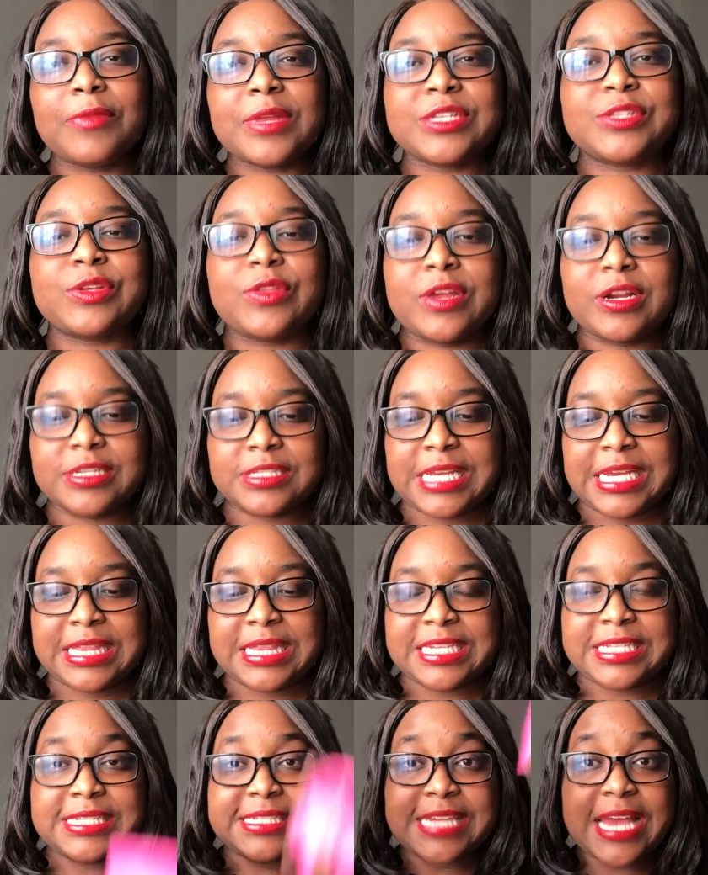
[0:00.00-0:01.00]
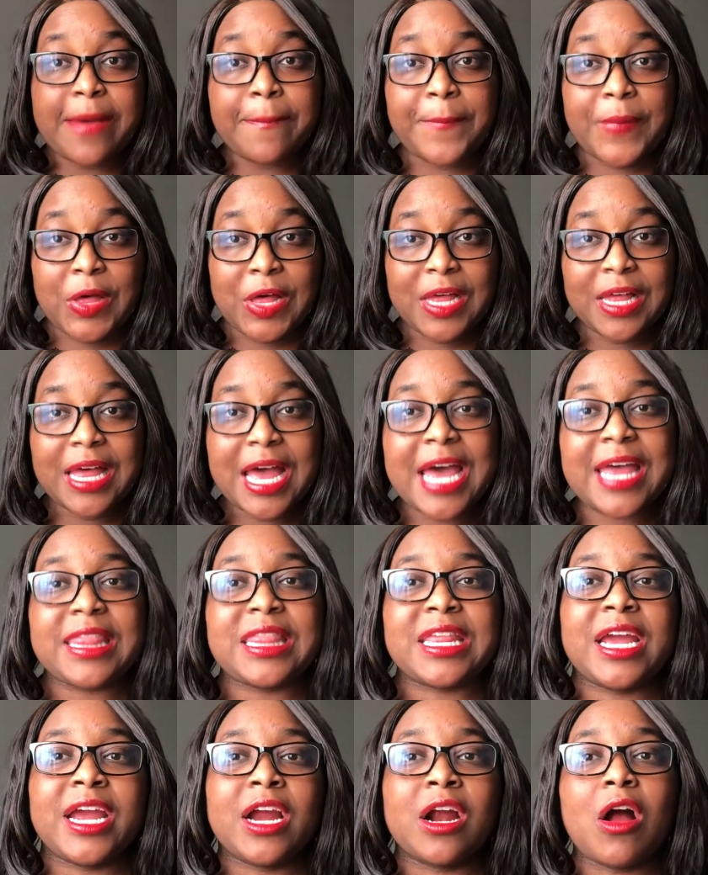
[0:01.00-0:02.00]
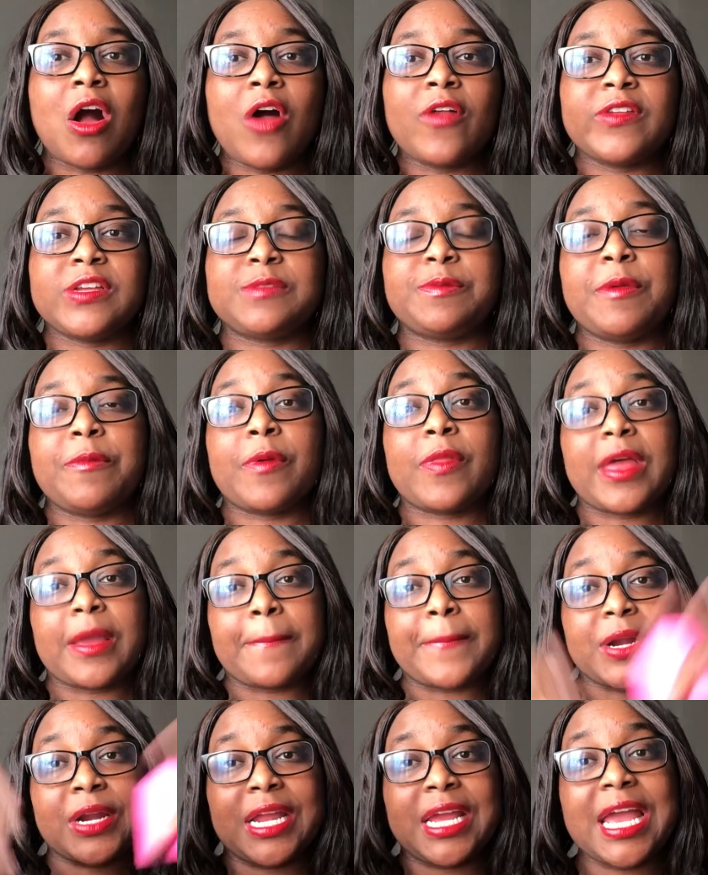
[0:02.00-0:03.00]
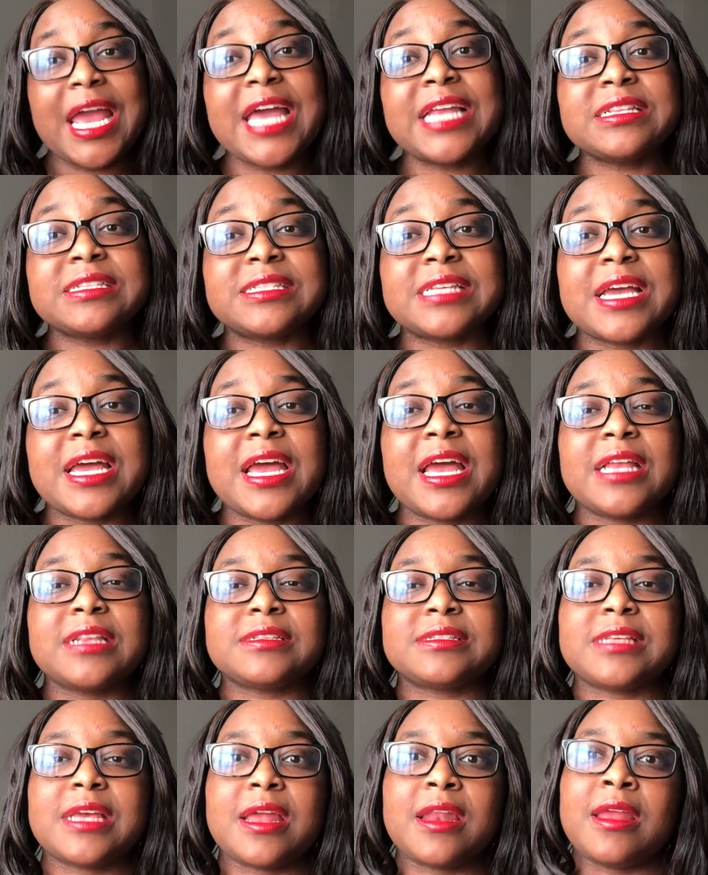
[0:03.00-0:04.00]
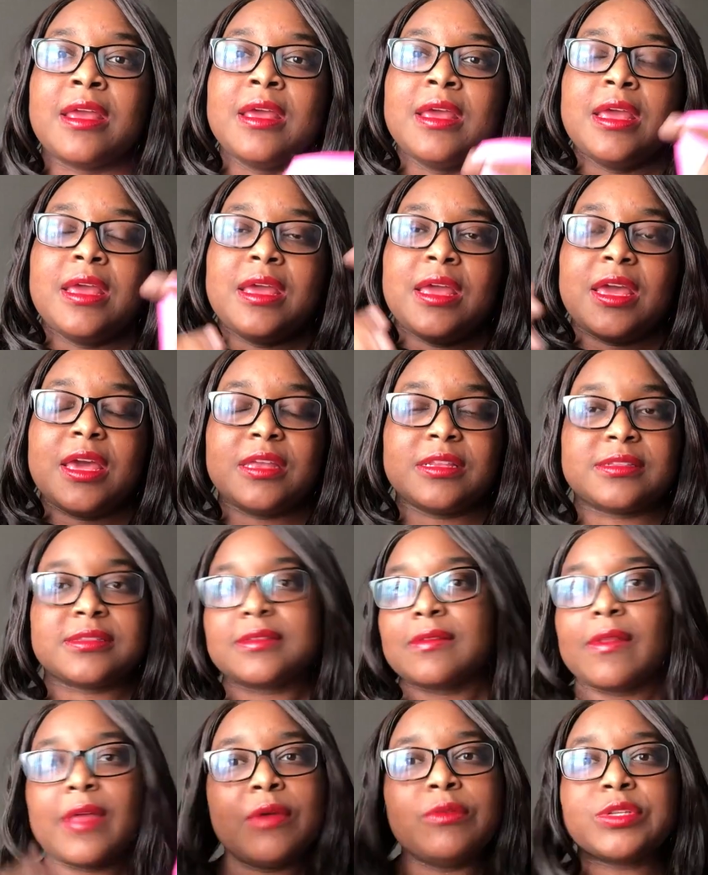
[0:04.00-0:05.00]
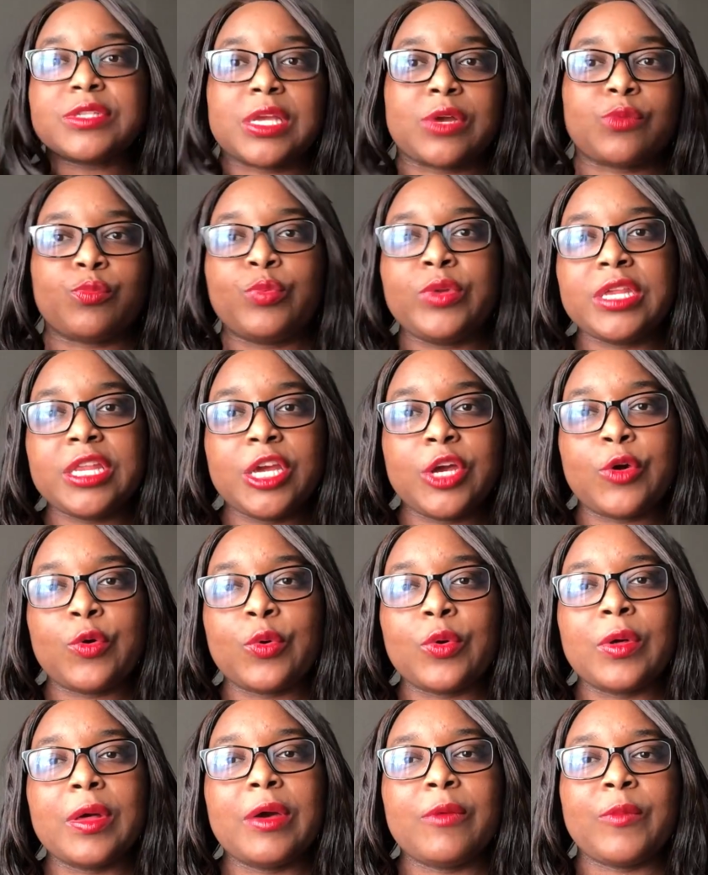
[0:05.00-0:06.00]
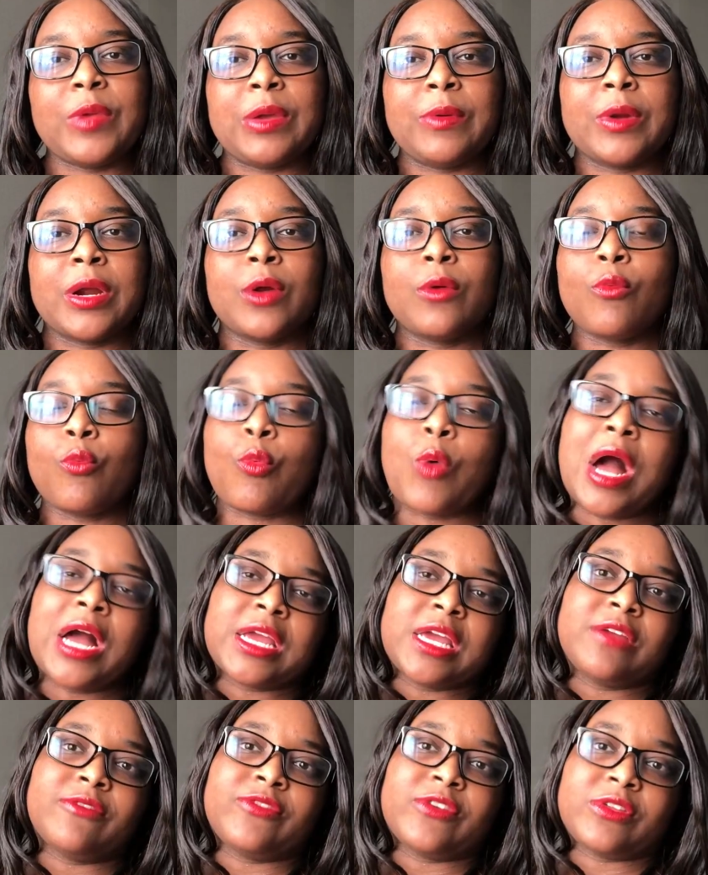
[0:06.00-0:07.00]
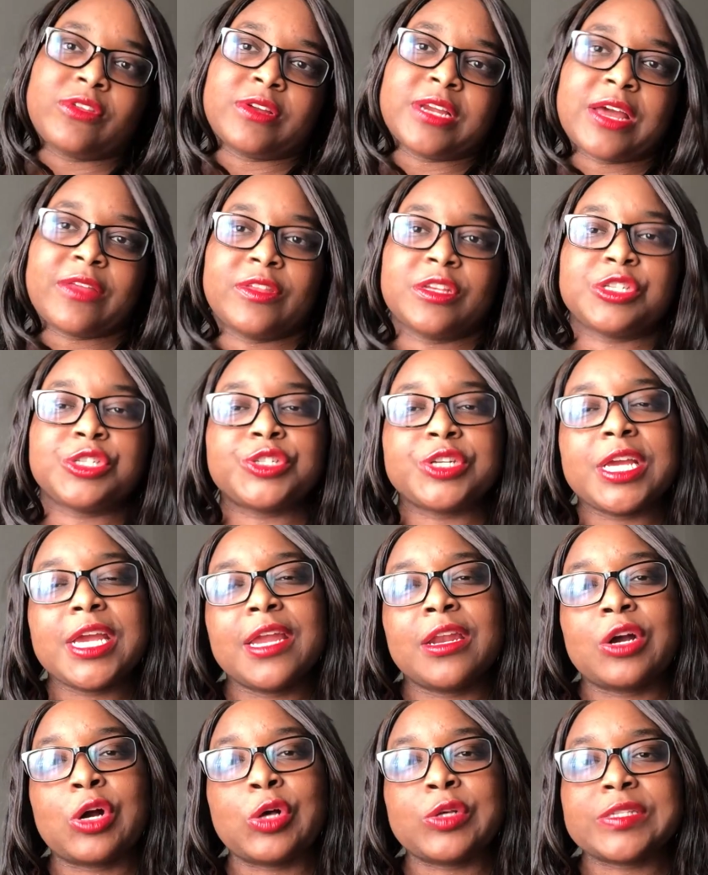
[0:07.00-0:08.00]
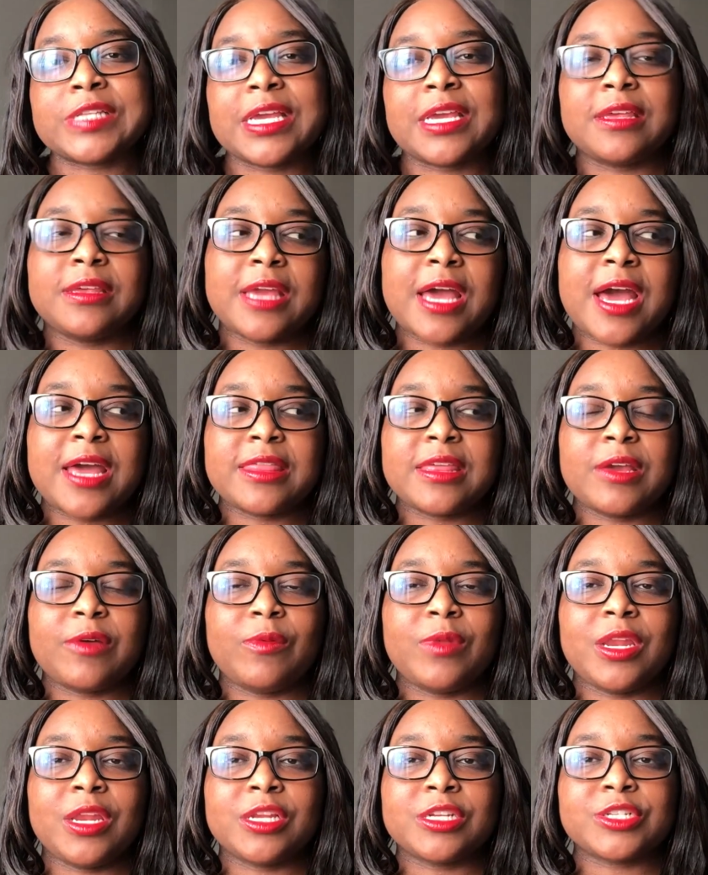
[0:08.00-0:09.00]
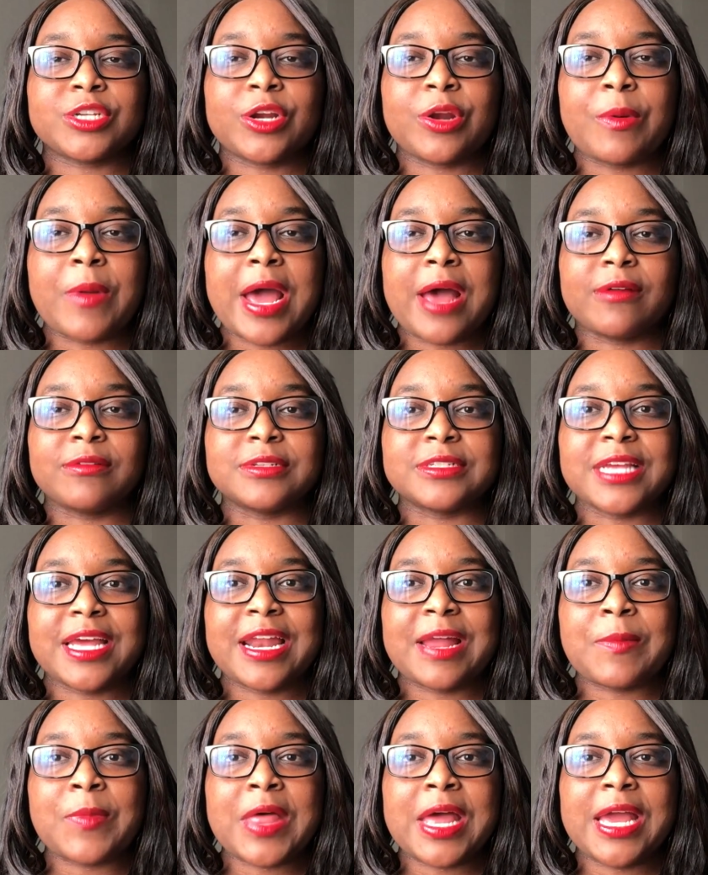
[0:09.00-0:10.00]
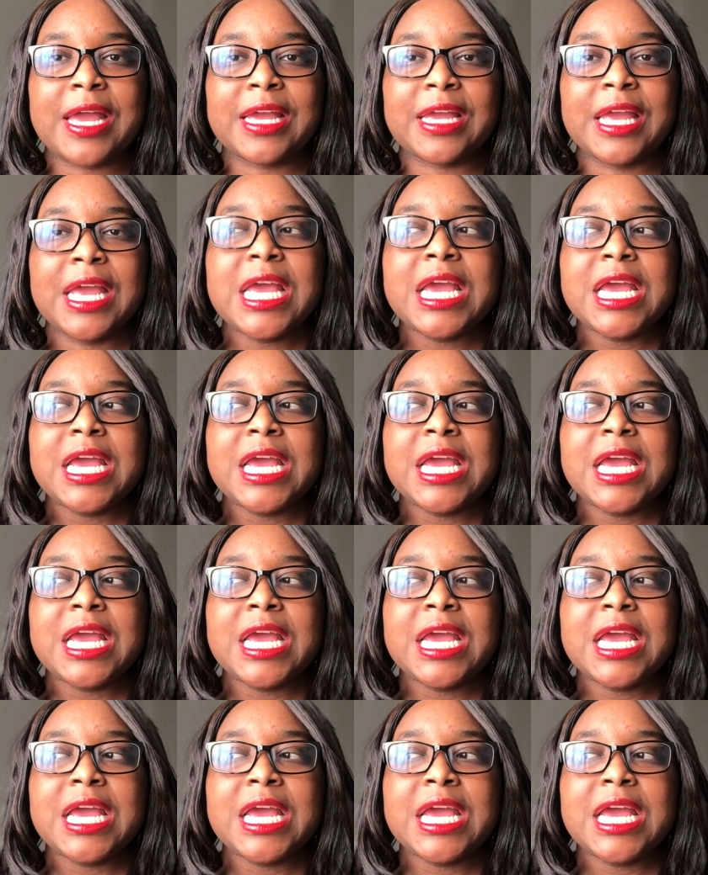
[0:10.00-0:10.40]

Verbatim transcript: so there's like this temple and there are all these people like burning incense and it's it was like really cool and we were walking further down the street and Nicole's like yeah I think we need to turn around and I'm like